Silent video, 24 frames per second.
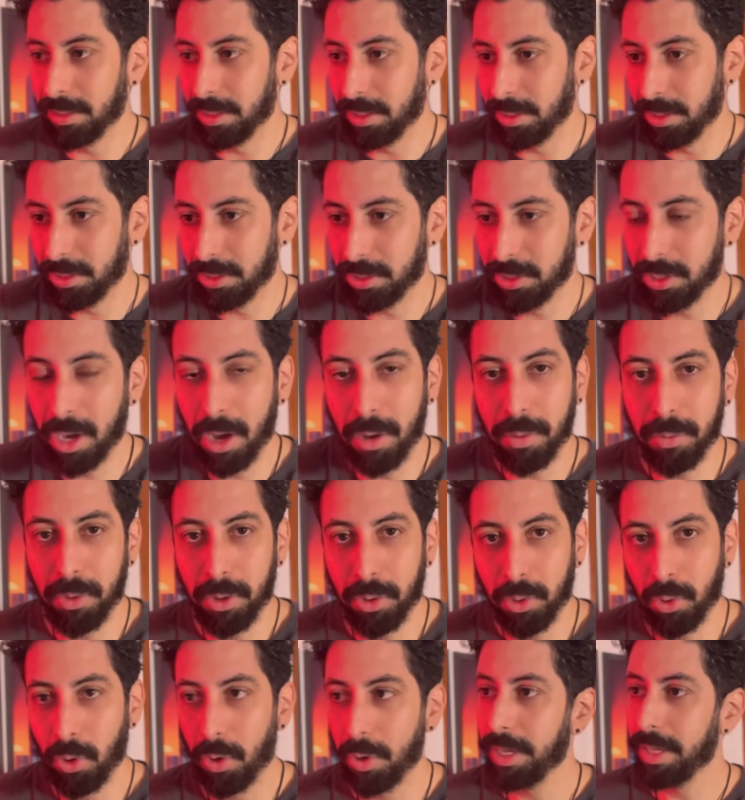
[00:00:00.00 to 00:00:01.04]
to start
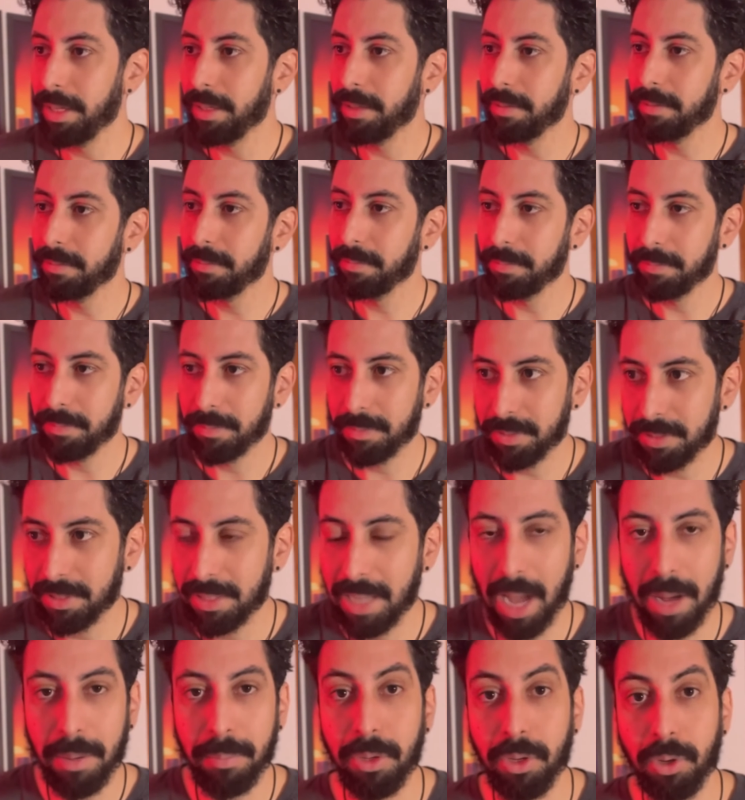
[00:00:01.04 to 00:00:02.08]
recording,
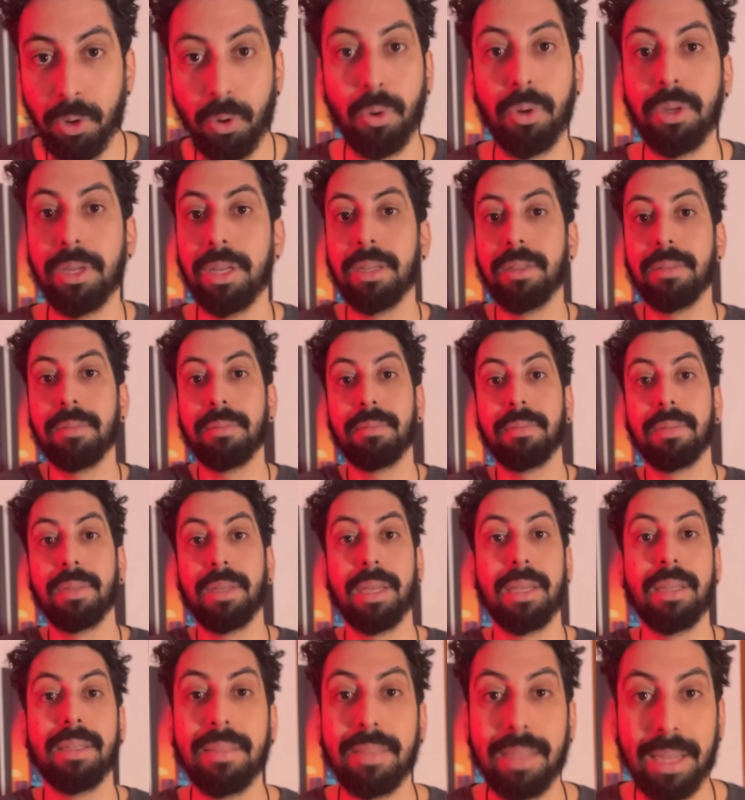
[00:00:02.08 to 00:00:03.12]
stop recording,
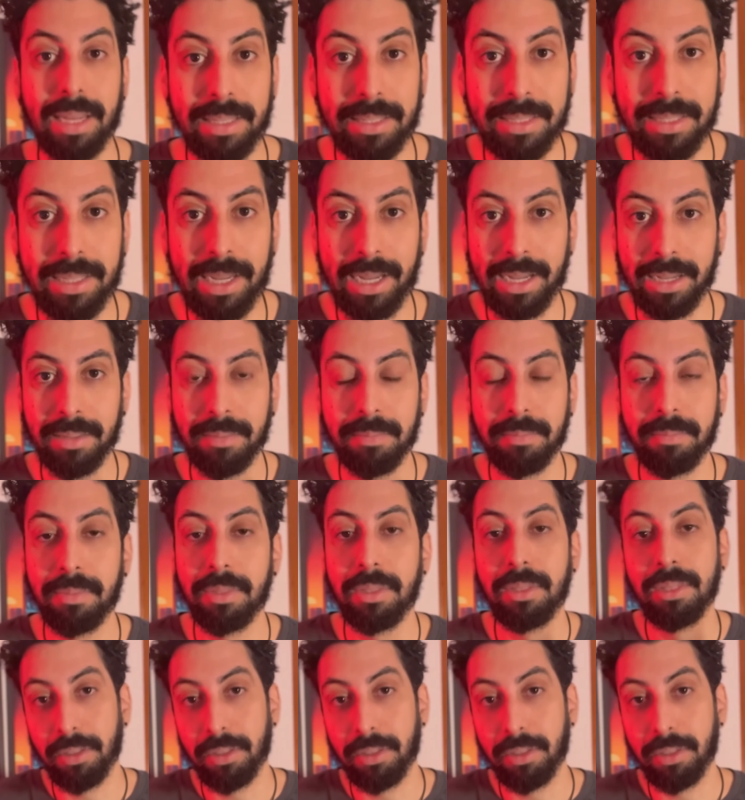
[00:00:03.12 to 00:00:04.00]
and that's it.